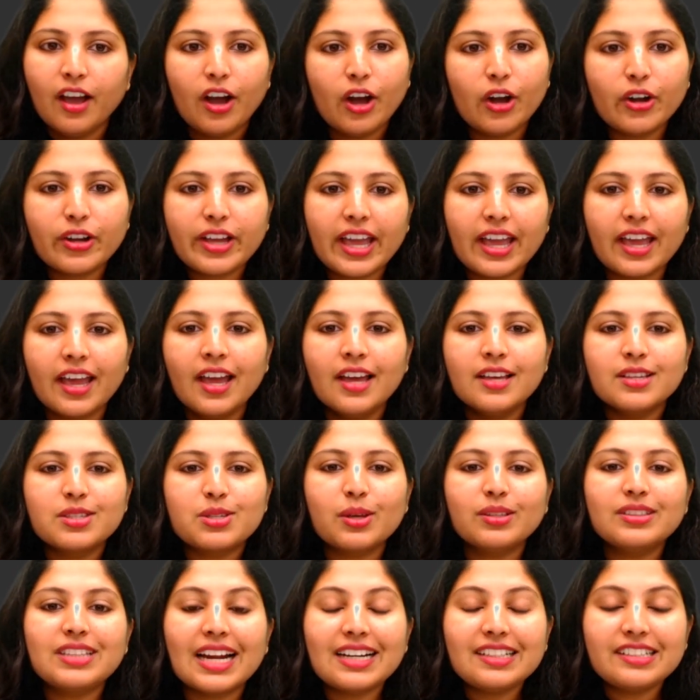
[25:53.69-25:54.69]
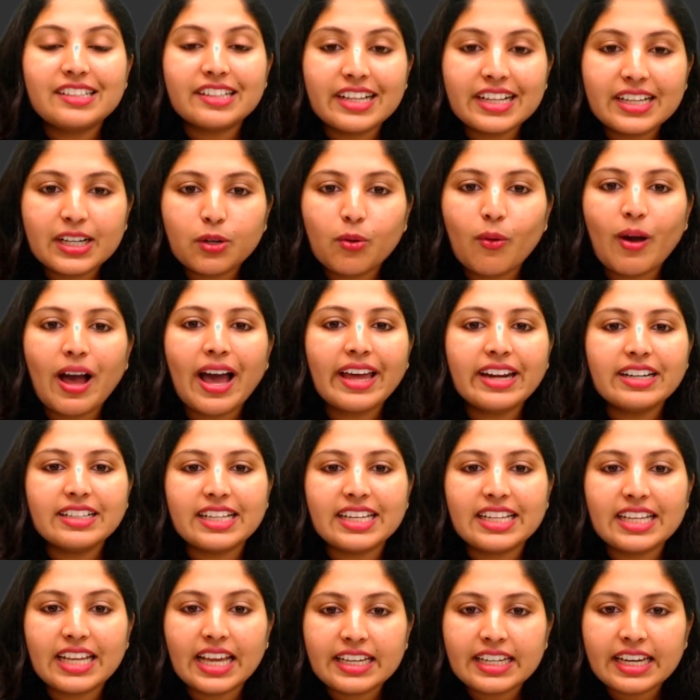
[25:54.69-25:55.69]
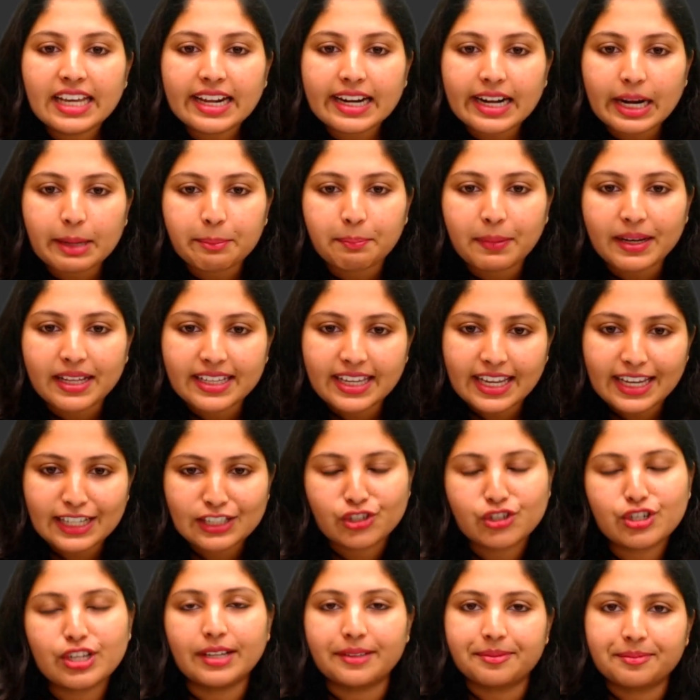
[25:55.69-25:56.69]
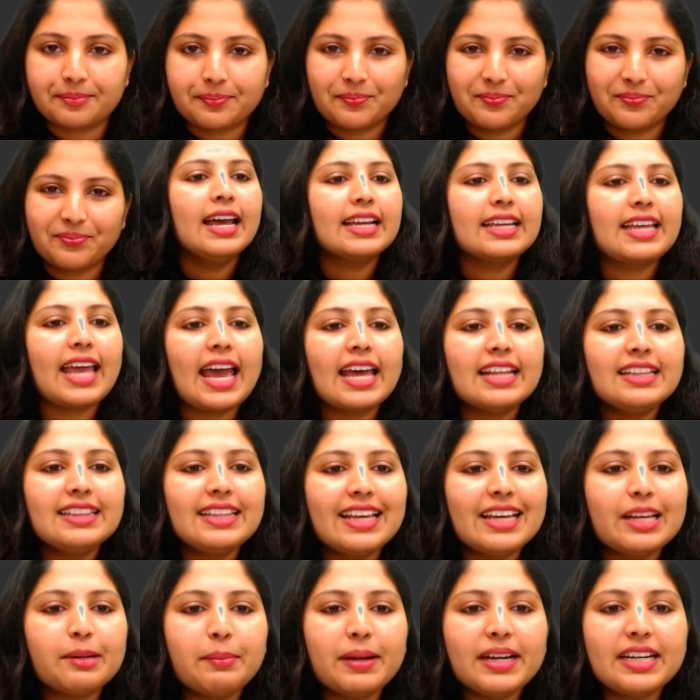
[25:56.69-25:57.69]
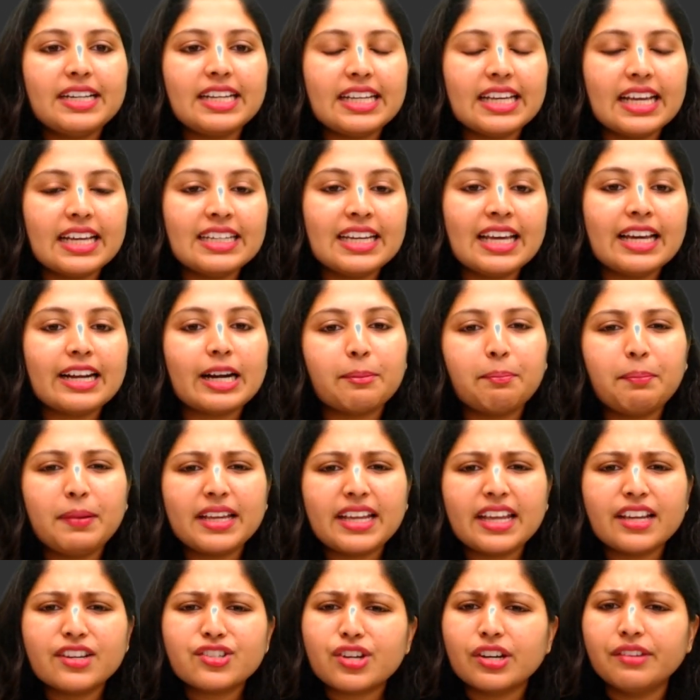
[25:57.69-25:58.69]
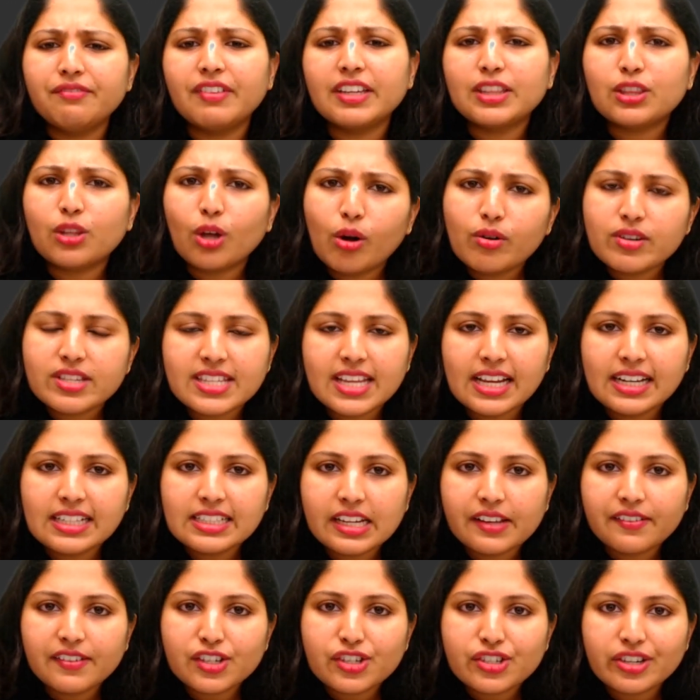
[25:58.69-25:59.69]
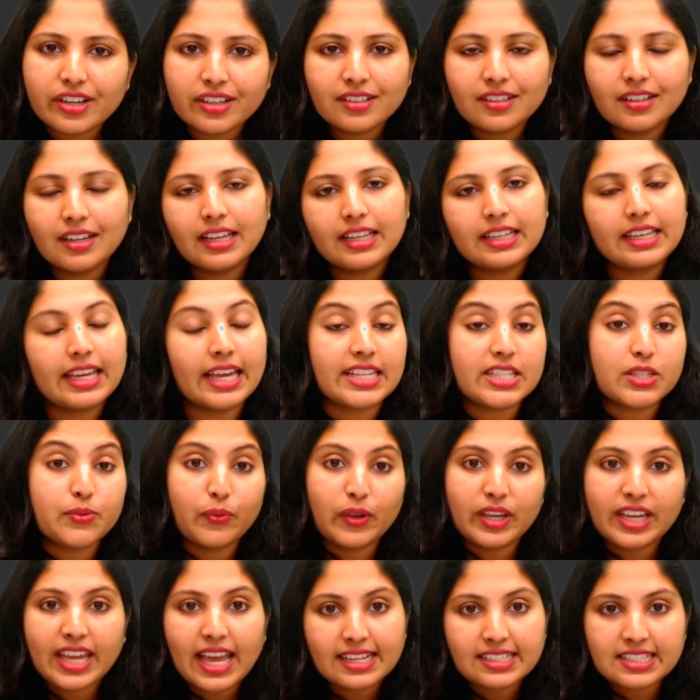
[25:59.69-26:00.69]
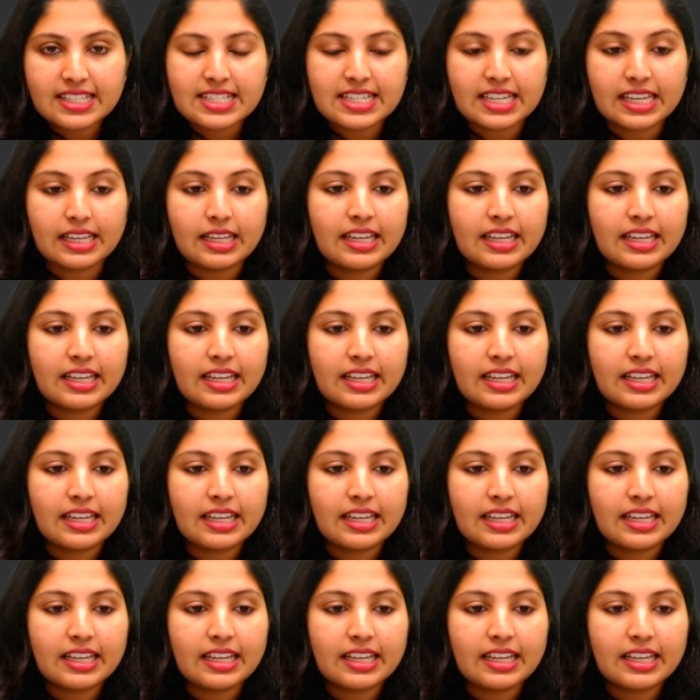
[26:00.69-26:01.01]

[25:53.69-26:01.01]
Okay, so that require DNA replication. Can there be DNA replication without cell division? Yes, we can see.